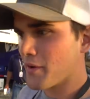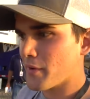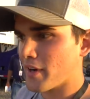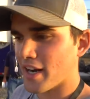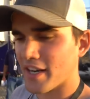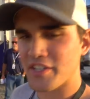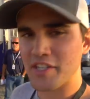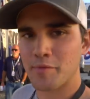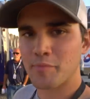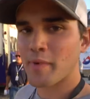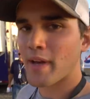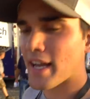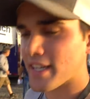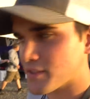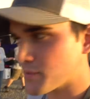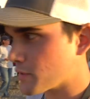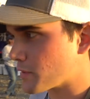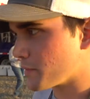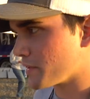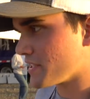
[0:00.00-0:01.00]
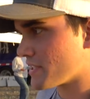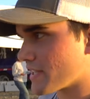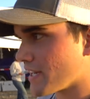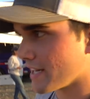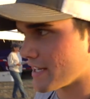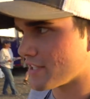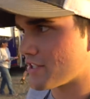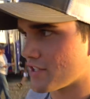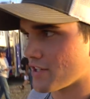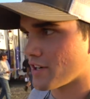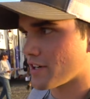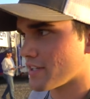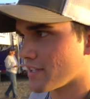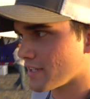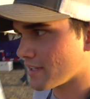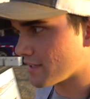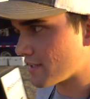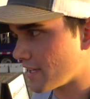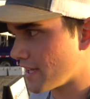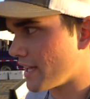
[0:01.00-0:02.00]
We're actually back to where we kind of started
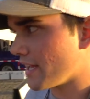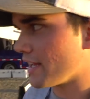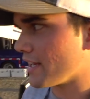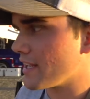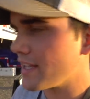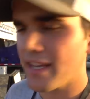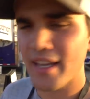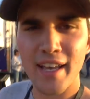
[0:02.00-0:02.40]
the other day,